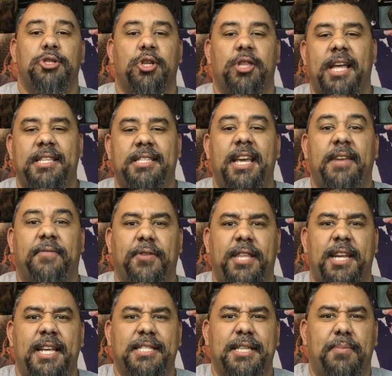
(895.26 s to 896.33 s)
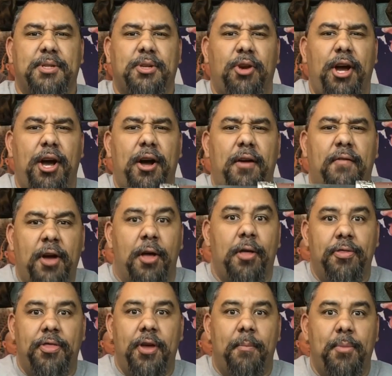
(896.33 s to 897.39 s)
So that's it for today's episode of
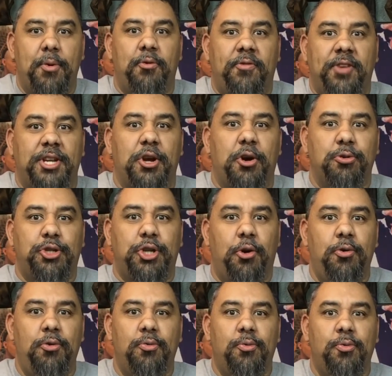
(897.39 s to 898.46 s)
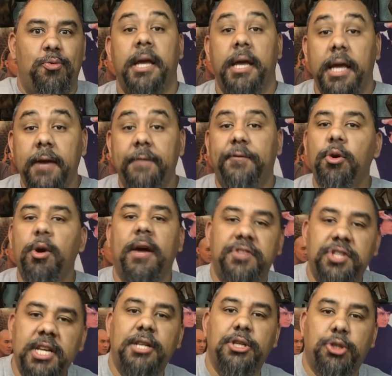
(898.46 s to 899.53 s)
The Movie Dojo. If you
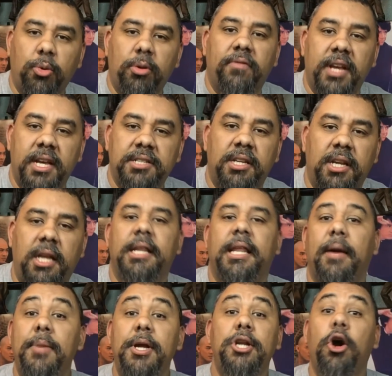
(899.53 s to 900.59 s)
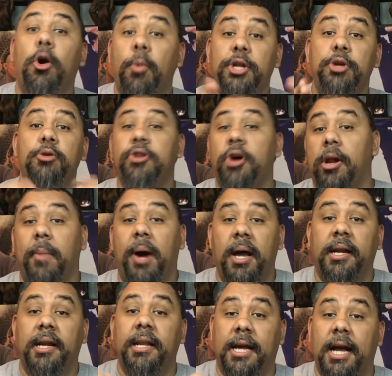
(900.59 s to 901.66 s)
have seen Sword of Destiny, let me know what you thought
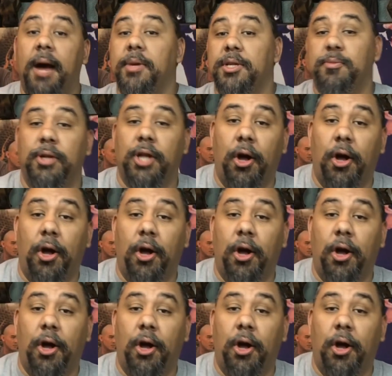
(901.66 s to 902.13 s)
about it in the comments